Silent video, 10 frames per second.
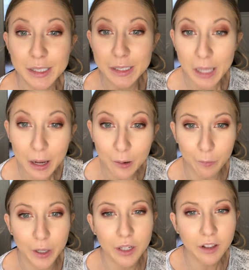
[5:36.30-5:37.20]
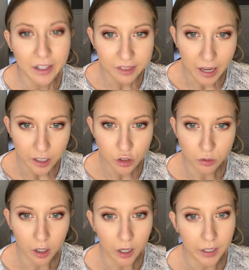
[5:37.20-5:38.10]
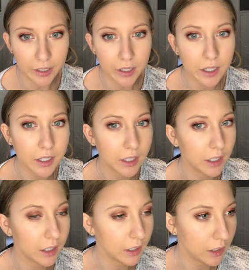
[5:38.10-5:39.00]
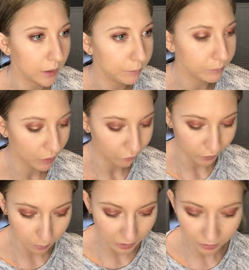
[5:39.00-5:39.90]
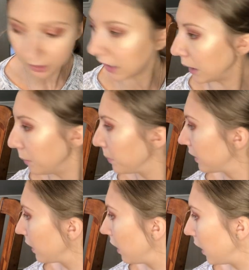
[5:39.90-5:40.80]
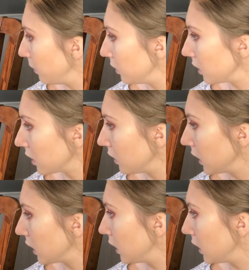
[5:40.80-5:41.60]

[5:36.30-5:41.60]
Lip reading: So we're gonna let that dry. For my lips, I'm just going to